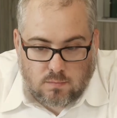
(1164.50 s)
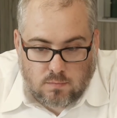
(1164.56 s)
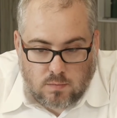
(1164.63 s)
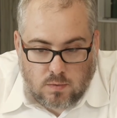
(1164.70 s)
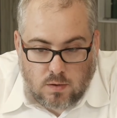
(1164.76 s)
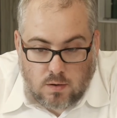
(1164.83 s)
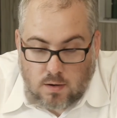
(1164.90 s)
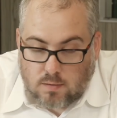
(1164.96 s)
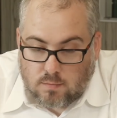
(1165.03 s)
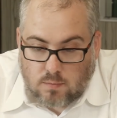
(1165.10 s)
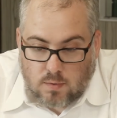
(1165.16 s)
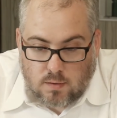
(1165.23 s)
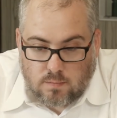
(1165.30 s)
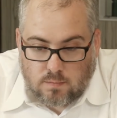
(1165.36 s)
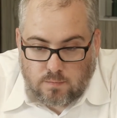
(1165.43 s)
So
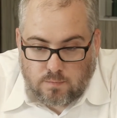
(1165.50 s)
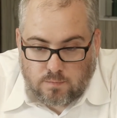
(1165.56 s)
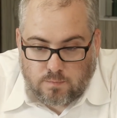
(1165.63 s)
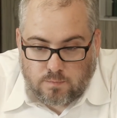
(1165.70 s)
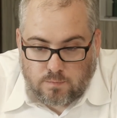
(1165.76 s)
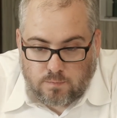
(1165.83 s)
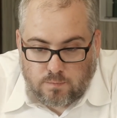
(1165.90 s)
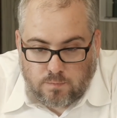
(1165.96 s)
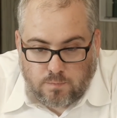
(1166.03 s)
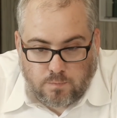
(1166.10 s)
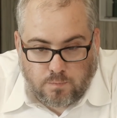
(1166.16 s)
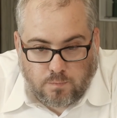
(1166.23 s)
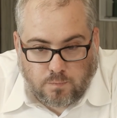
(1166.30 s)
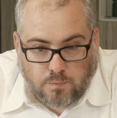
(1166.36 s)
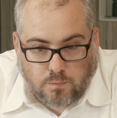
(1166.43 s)
yeah.
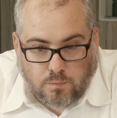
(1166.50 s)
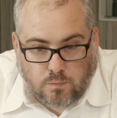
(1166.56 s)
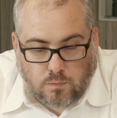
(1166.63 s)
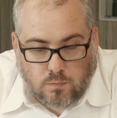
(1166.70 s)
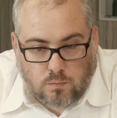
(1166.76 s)
Uh, port